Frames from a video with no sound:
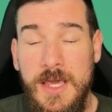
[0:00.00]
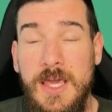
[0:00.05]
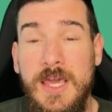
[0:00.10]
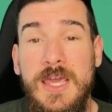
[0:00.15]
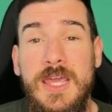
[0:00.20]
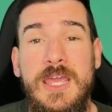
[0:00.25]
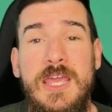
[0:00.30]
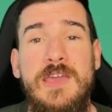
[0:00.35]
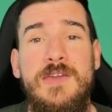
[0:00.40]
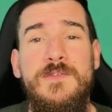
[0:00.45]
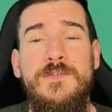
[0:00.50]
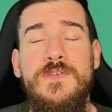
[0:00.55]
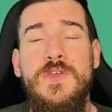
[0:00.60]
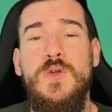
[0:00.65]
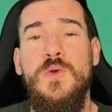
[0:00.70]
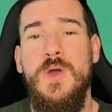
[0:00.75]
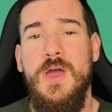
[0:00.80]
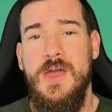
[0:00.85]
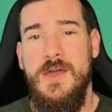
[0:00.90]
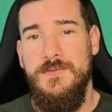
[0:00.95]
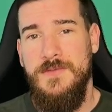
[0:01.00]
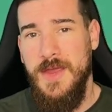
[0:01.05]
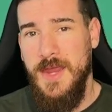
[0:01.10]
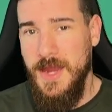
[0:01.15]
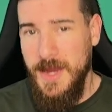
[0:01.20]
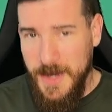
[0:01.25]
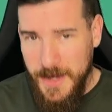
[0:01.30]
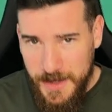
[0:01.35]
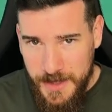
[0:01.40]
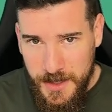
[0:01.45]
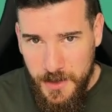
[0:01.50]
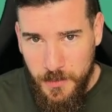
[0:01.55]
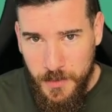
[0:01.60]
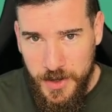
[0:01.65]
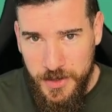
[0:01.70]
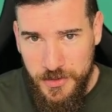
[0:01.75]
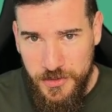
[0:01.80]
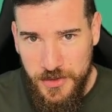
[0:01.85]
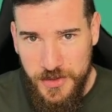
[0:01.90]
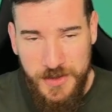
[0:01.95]
If you have any
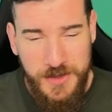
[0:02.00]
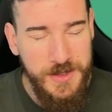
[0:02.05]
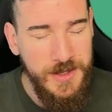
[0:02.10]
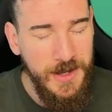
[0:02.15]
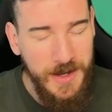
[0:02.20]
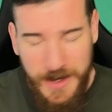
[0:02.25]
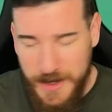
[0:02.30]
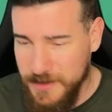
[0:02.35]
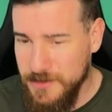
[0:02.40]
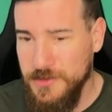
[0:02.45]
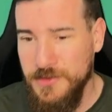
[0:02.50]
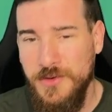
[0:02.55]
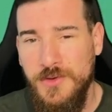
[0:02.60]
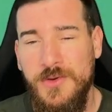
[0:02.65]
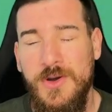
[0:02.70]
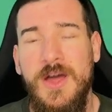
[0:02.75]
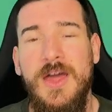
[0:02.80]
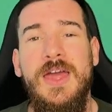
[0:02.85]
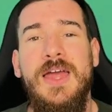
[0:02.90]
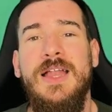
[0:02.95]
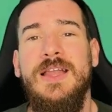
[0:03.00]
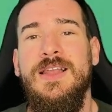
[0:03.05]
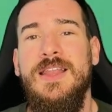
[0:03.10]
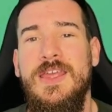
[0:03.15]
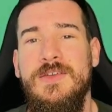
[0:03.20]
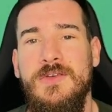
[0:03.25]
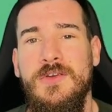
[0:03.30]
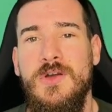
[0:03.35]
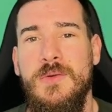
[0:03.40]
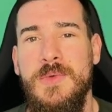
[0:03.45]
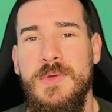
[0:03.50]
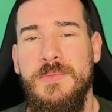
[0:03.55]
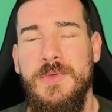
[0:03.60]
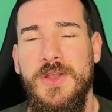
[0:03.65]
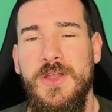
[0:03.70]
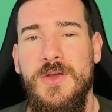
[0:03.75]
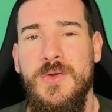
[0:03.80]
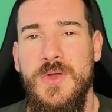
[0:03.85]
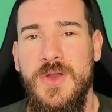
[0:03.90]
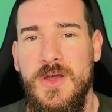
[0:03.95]
questions at all, leave a comment
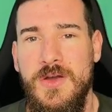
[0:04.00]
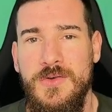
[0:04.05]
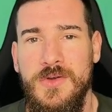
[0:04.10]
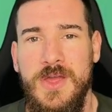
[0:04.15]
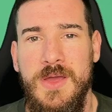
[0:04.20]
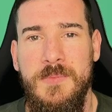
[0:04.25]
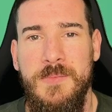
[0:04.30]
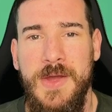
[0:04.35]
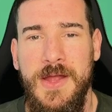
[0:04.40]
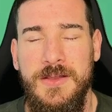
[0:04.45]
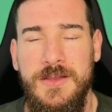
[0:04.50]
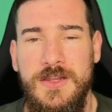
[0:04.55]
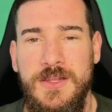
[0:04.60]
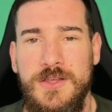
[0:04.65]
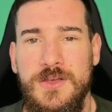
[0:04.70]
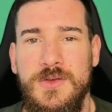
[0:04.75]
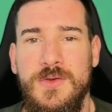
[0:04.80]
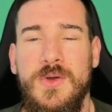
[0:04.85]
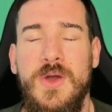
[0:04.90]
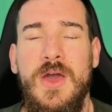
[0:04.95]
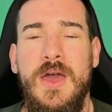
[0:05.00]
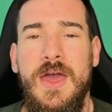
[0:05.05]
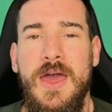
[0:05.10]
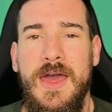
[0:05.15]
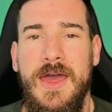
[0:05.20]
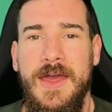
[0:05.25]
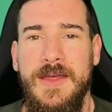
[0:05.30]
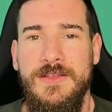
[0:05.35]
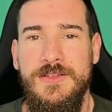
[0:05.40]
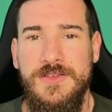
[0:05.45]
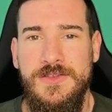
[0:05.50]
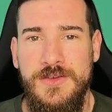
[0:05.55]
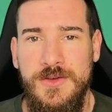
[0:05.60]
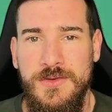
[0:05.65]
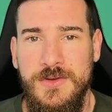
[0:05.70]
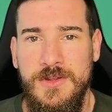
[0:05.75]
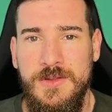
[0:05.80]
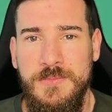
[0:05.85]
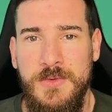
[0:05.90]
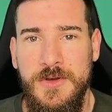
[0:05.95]
below and I'll get back to you as
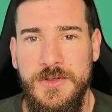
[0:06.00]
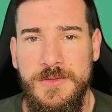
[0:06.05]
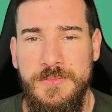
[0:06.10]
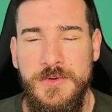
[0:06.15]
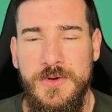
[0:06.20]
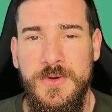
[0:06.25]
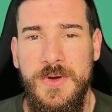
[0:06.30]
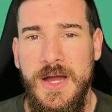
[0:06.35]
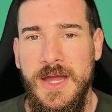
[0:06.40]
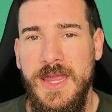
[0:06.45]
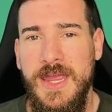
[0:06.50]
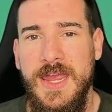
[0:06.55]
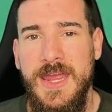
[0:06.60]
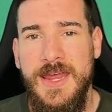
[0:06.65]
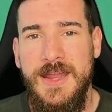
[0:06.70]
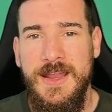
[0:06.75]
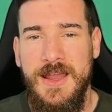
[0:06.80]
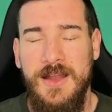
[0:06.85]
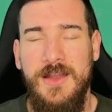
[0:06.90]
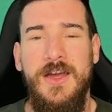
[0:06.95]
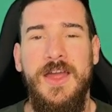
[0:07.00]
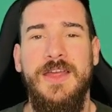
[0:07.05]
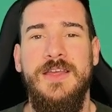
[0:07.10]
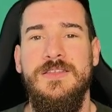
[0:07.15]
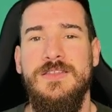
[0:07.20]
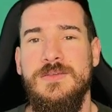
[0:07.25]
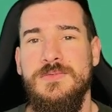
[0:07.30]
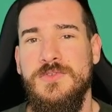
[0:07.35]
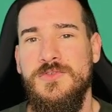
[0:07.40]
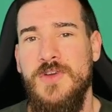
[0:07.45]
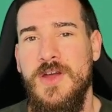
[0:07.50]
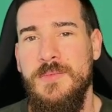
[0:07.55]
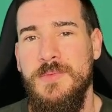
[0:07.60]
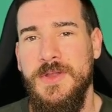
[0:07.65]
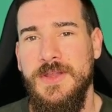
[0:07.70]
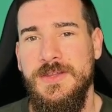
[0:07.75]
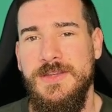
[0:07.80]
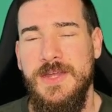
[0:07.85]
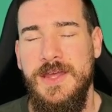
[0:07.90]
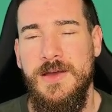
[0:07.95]
soon as possible. Hit that like and subscribe
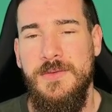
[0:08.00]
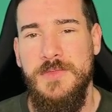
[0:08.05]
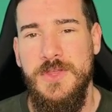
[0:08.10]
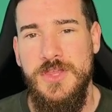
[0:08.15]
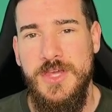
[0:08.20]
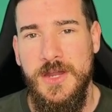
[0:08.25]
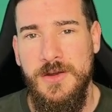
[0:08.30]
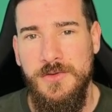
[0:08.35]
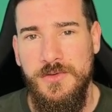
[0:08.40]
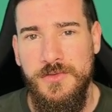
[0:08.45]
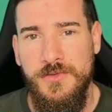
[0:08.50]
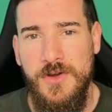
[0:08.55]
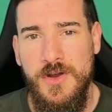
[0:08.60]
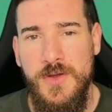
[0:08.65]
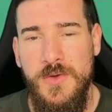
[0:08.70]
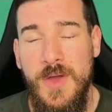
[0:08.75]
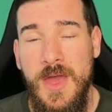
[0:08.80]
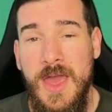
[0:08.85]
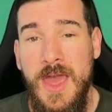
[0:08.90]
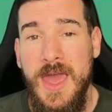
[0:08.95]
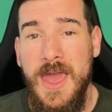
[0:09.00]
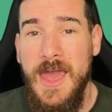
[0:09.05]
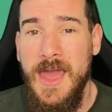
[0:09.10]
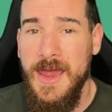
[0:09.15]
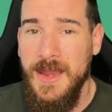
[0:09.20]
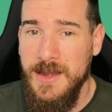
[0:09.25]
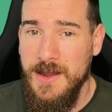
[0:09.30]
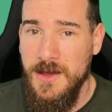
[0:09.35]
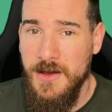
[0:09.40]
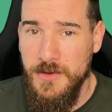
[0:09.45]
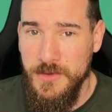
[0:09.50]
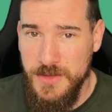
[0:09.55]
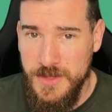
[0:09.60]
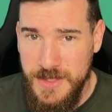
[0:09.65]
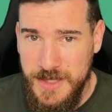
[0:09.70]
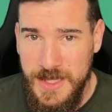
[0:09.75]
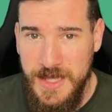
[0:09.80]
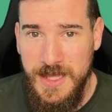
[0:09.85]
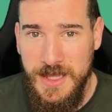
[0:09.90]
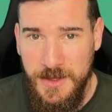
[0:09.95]
button to help the channel grow, and I'll
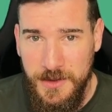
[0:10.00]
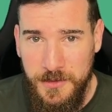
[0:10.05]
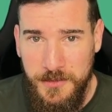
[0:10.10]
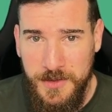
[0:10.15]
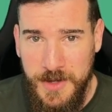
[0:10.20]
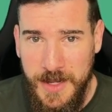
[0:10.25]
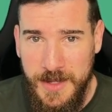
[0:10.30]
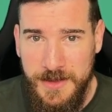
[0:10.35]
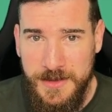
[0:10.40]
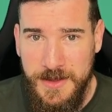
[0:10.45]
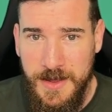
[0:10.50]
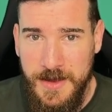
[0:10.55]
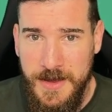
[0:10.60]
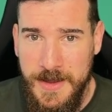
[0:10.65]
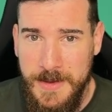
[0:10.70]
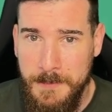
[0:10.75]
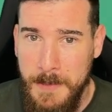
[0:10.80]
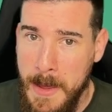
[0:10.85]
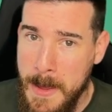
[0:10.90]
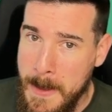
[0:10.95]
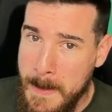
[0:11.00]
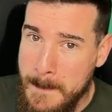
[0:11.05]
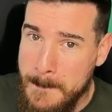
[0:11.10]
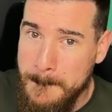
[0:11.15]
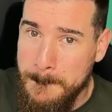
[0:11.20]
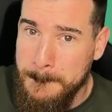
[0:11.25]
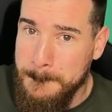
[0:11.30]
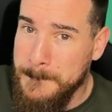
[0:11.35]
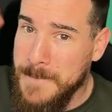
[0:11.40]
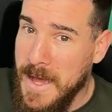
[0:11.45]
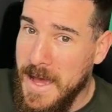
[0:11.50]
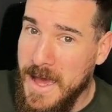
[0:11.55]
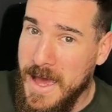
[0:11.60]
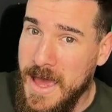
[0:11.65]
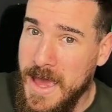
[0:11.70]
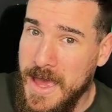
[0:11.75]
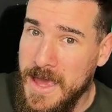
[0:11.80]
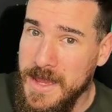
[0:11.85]
see you next time. Bye.